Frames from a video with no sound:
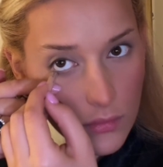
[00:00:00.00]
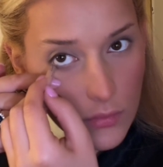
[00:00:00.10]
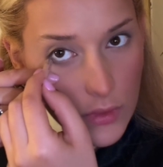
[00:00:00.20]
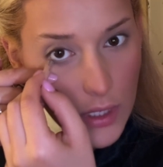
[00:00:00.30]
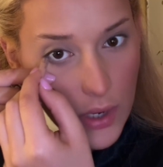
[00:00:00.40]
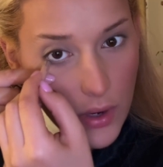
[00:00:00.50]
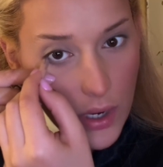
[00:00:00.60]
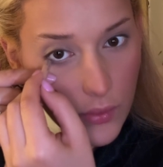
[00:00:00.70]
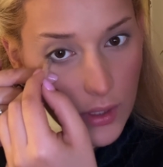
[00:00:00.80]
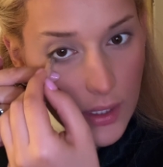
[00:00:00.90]
Now I
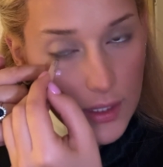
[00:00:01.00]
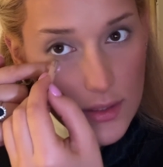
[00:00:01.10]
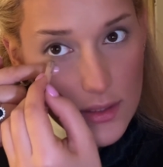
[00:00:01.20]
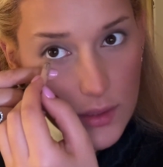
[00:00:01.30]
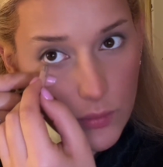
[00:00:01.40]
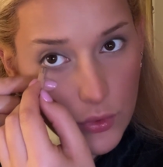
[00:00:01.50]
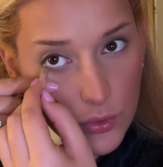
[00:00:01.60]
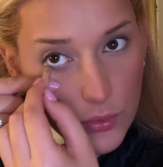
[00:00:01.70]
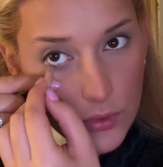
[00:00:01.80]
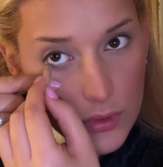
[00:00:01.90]
will add some
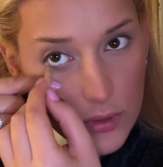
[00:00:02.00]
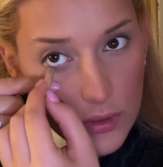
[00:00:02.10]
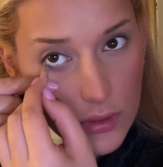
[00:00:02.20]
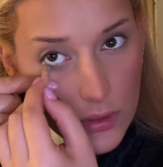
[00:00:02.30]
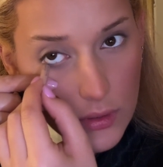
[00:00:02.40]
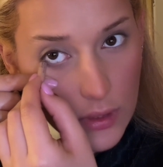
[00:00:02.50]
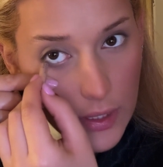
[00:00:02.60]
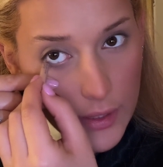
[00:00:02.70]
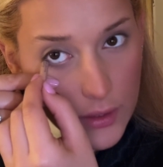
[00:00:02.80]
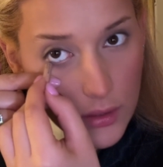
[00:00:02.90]
nude
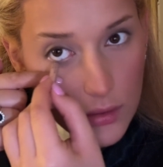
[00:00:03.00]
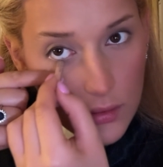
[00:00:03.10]
liner.